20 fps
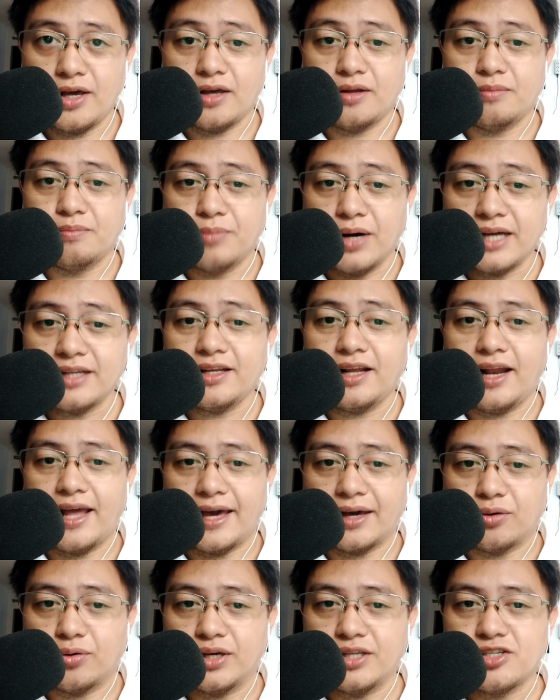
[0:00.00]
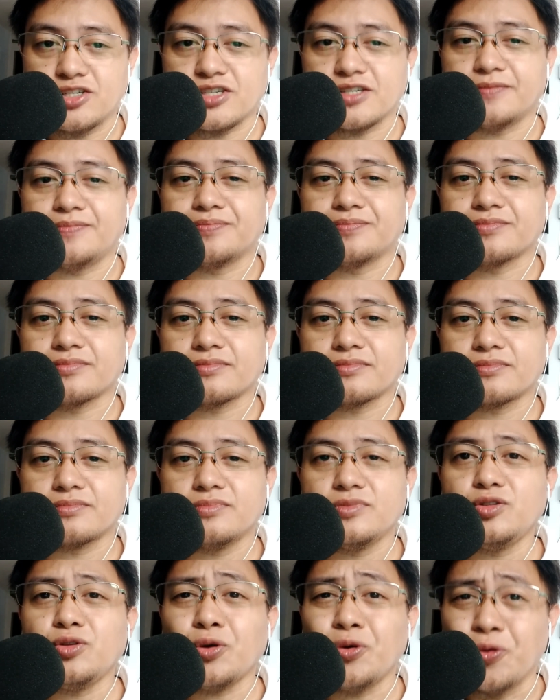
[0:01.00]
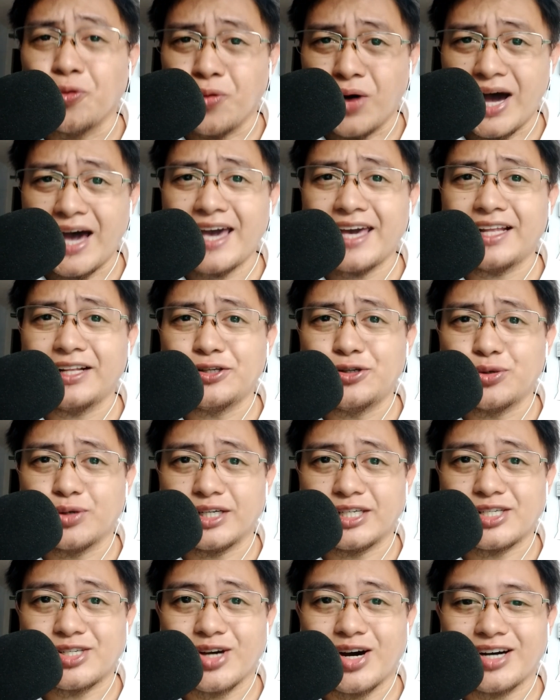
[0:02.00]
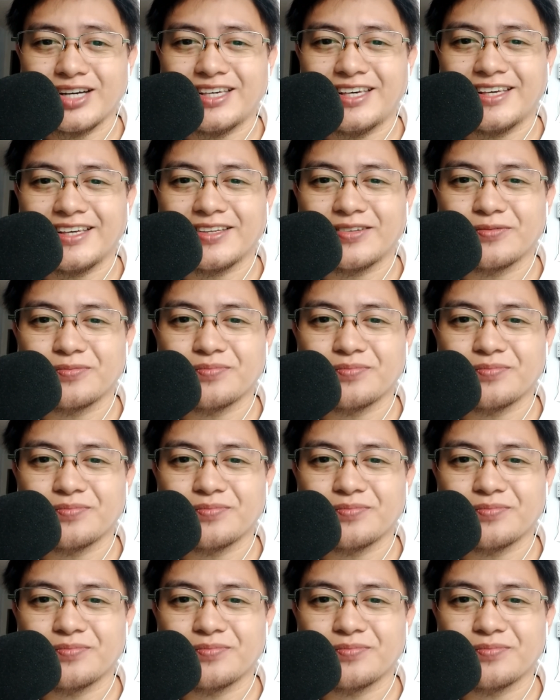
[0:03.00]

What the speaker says: and body language while you are talking.